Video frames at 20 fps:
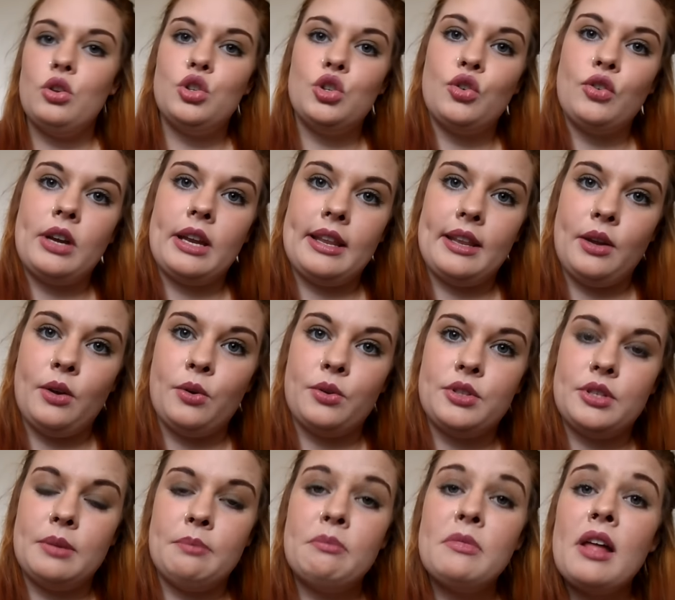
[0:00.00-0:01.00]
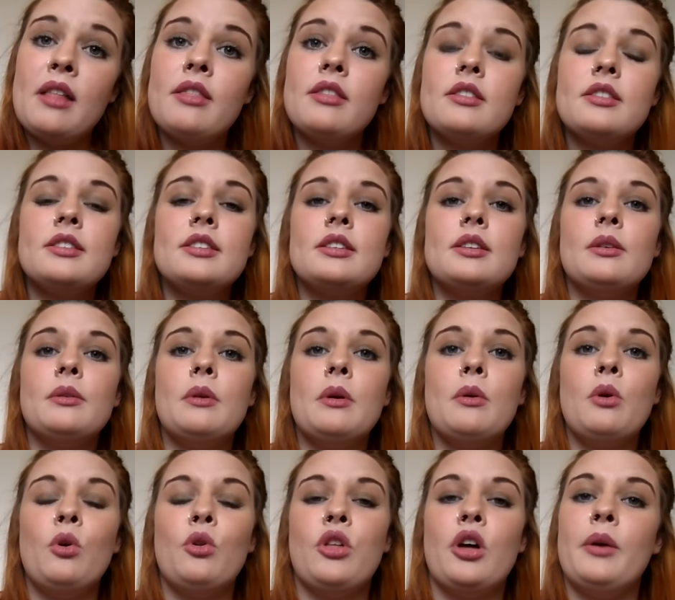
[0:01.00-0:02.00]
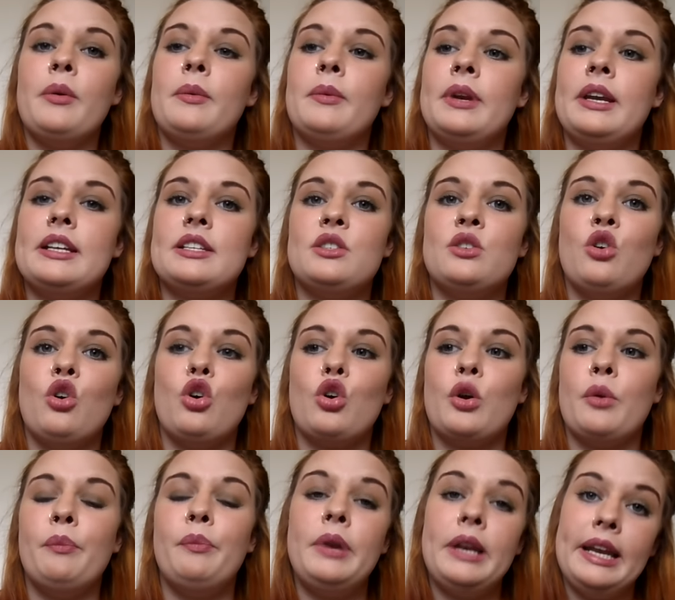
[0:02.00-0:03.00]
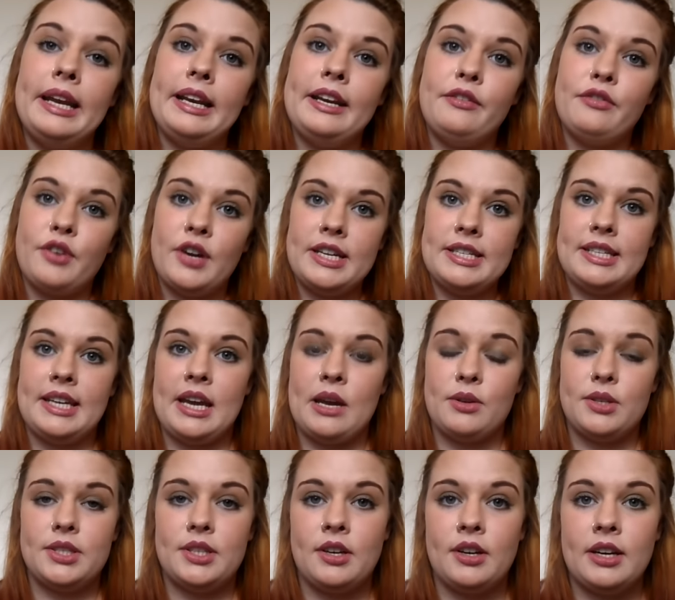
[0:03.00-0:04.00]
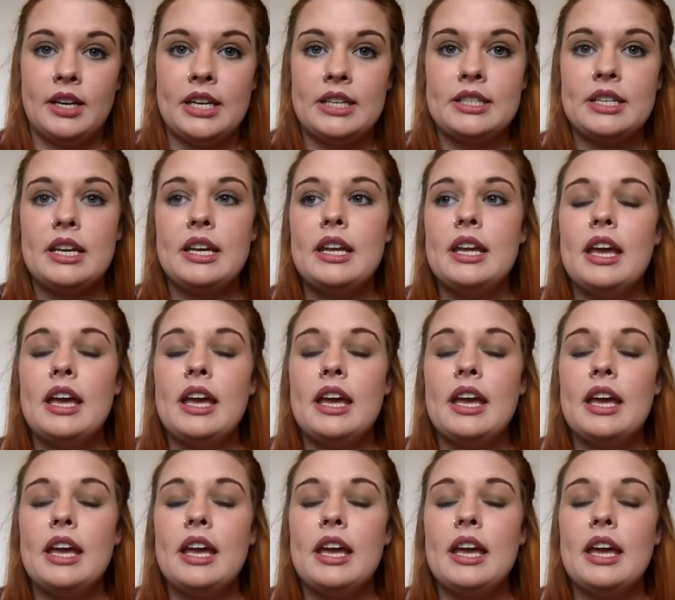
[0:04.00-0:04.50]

during the autumn months. although when it's not completely freezing outside.